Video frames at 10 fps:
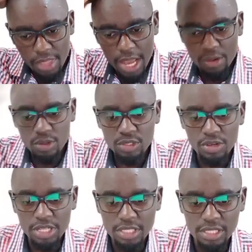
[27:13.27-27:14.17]
And
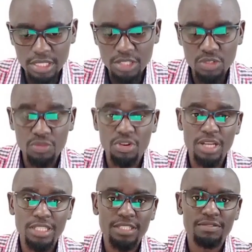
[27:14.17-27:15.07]
also, it's essential for
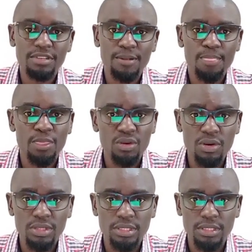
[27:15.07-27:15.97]
achieving your
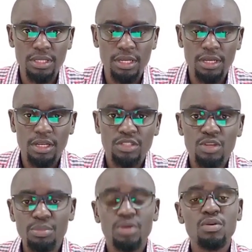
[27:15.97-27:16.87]
goals.
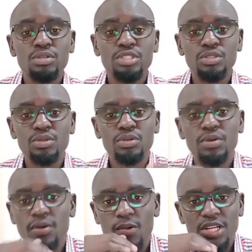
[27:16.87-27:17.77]
So, because you
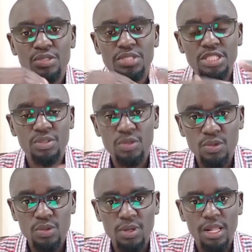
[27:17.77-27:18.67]
know what you need to
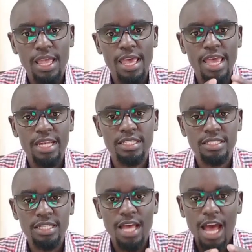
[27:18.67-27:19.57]
do and
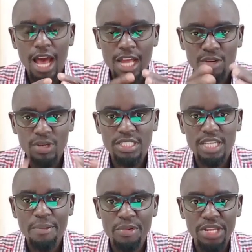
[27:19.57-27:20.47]
at what
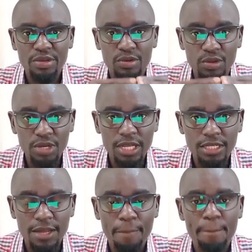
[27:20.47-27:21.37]
time you need to do
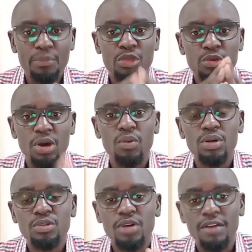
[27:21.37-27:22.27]
it, you are
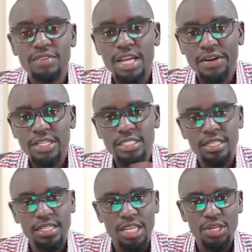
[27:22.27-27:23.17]
going to have
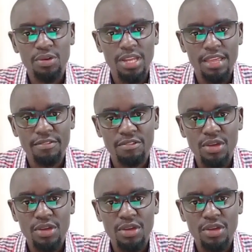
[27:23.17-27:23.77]
direction in your life.